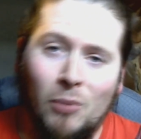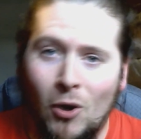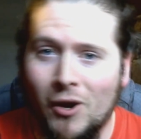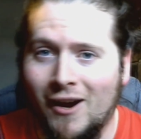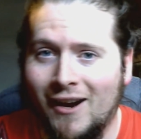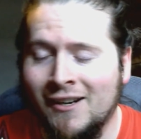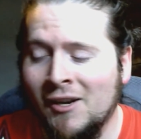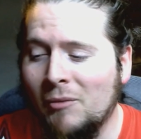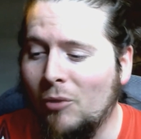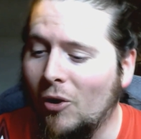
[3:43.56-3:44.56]
Poor guy,
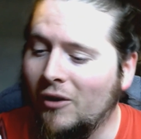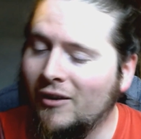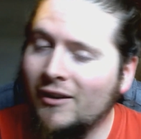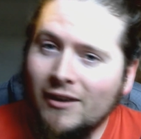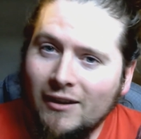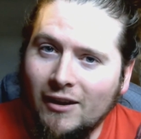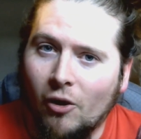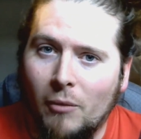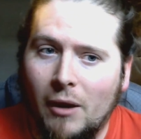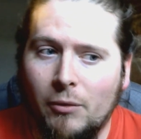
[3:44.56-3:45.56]
but, you
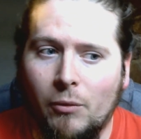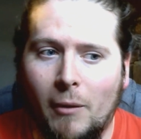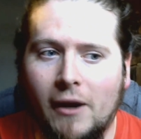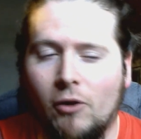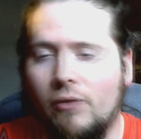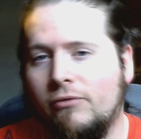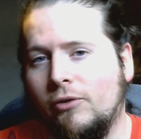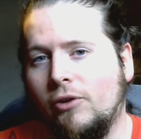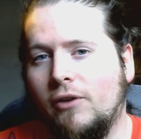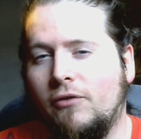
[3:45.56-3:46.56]
know, maybe we might go in
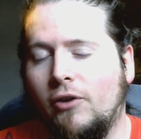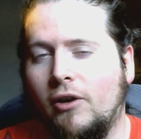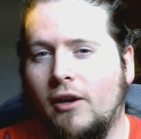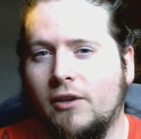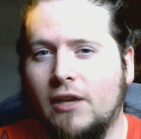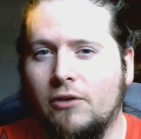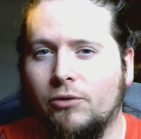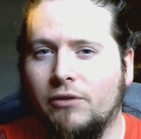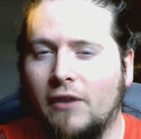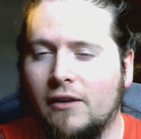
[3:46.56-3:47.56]
for a
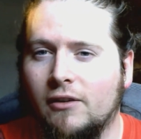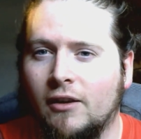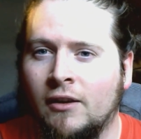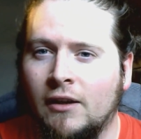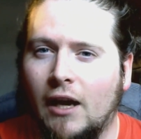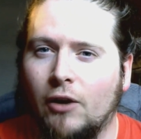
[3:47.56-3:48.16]
central defender.